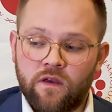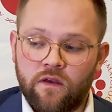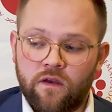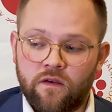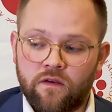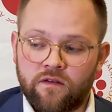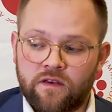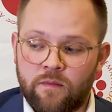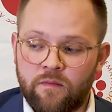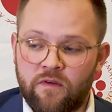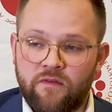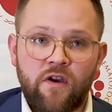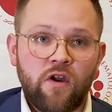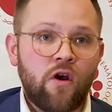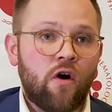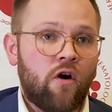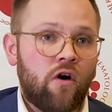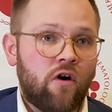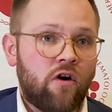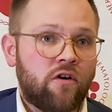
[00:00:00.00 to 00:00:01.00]
uh, can be
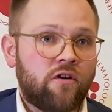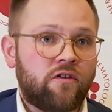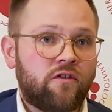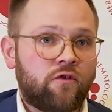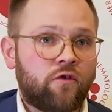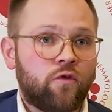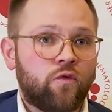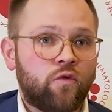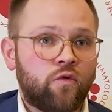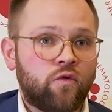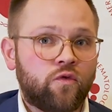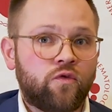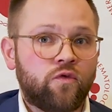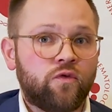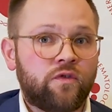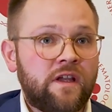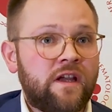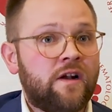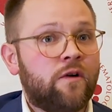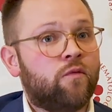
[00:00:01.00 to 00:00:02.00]
very hard to,
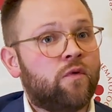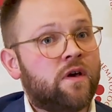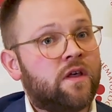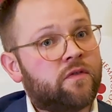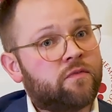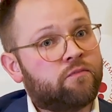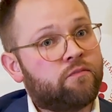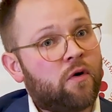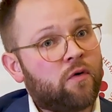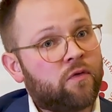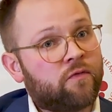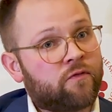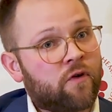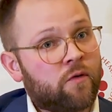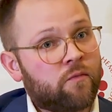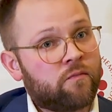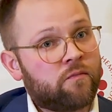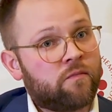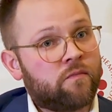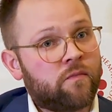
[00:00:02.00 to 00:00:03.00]
to deal with, both
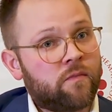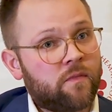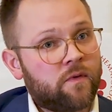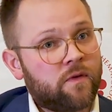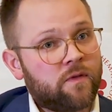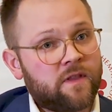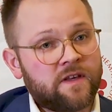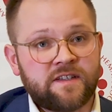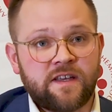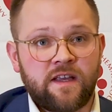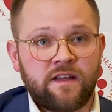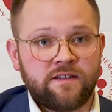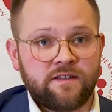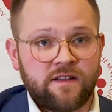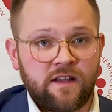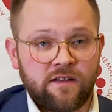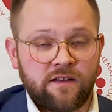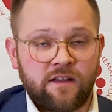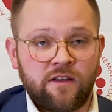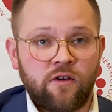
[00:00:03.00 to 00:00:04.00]
from the
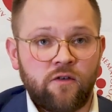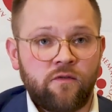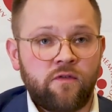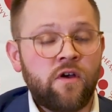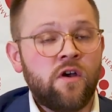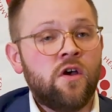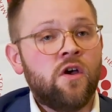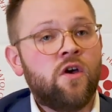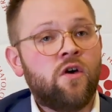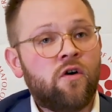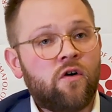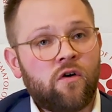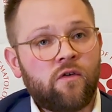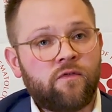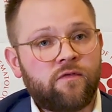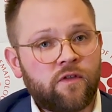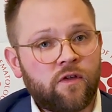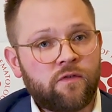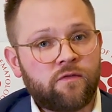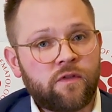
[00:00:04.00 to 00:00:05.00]
standing of,
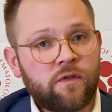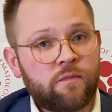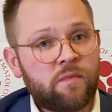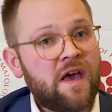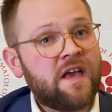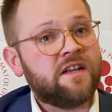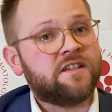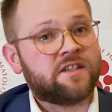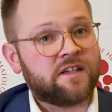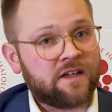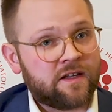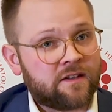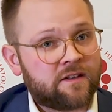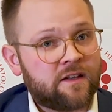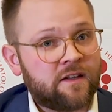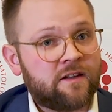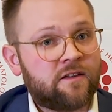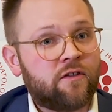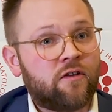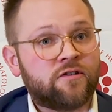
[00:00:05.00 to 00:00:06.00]
of, of the
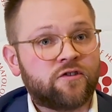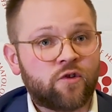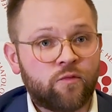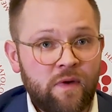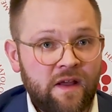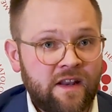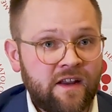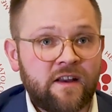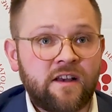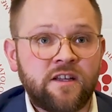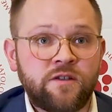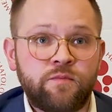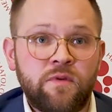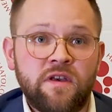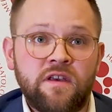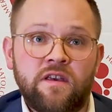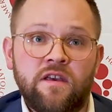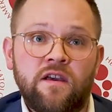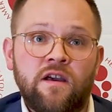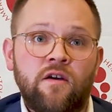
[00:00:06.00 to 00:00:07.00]
patient and also medically
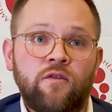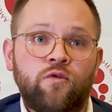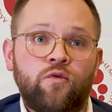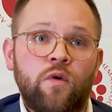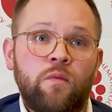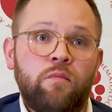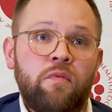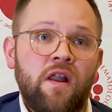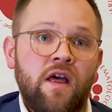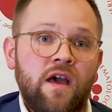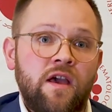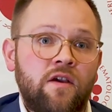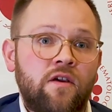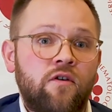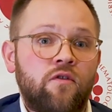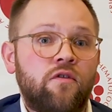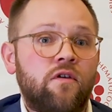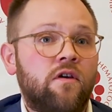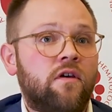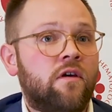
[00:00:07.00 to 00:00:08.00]
speaking, how to apply
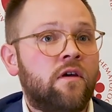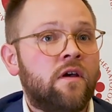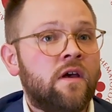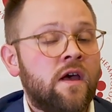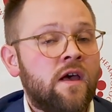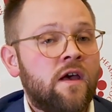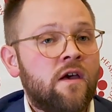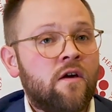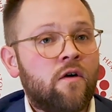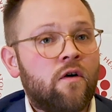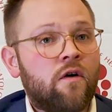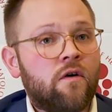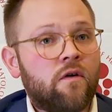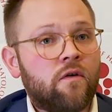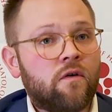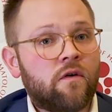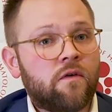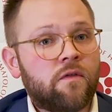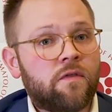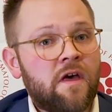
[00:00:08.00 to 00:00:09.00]
uh,
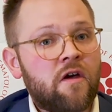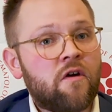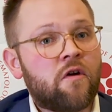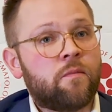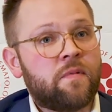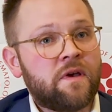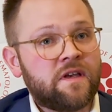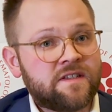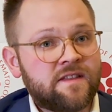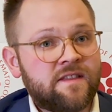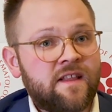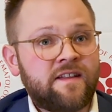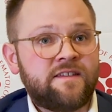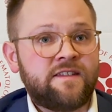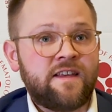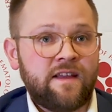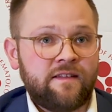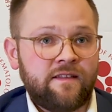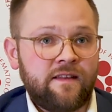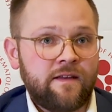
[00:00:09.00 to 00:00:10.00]
uh therapies in
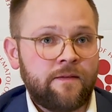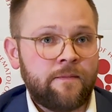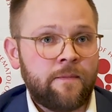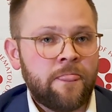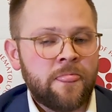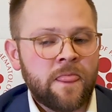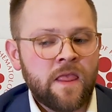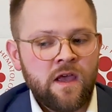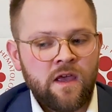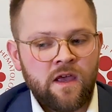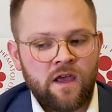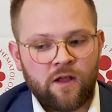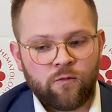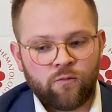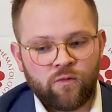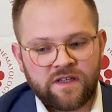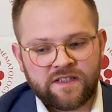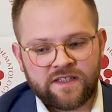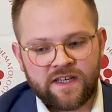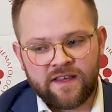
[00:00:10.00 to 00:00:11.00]
that setting.
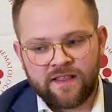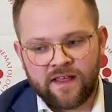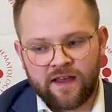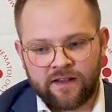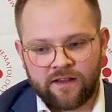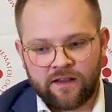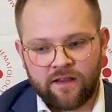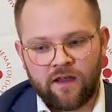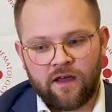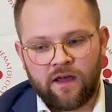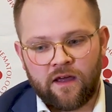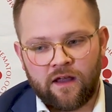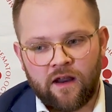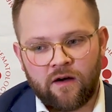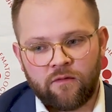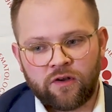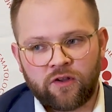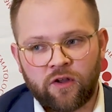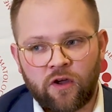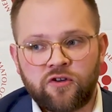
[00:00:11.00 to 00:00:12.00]
And we see that
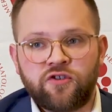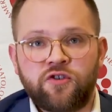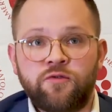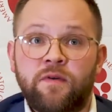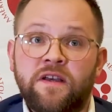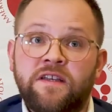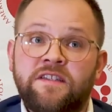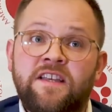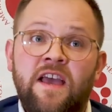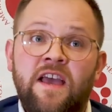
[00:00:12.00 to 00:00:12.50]
a reduction by